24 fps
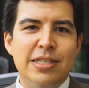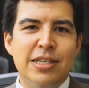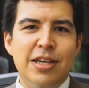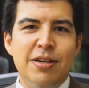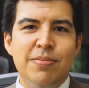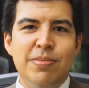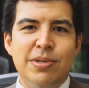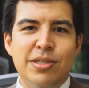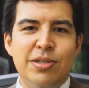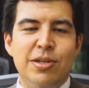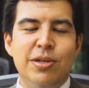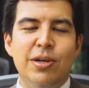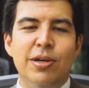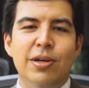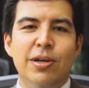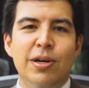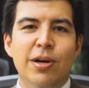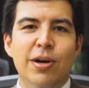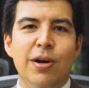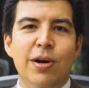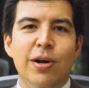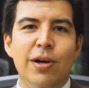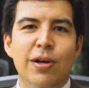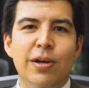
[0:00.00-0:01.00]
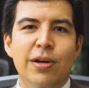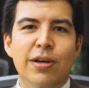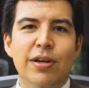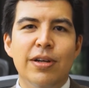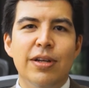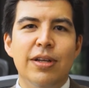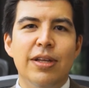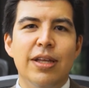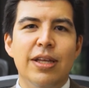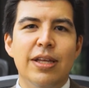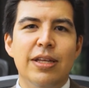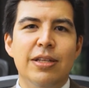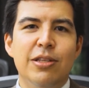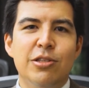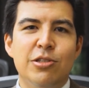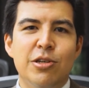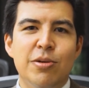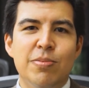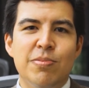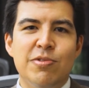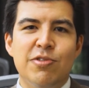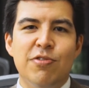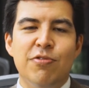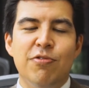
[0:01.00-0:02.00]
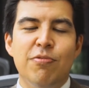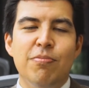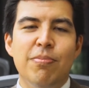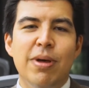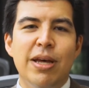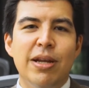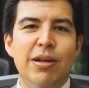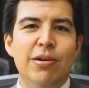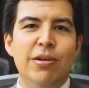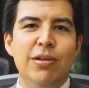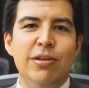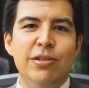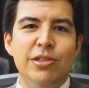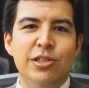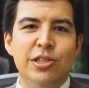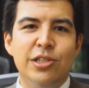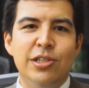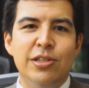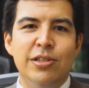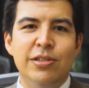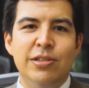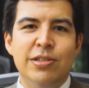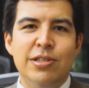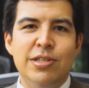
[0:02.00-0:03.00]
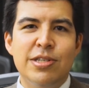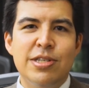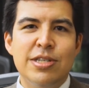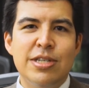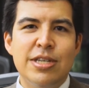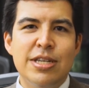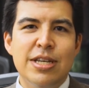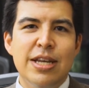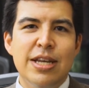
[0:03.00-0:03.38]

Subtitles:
coming to Hong Kong, in terms of medical insurance,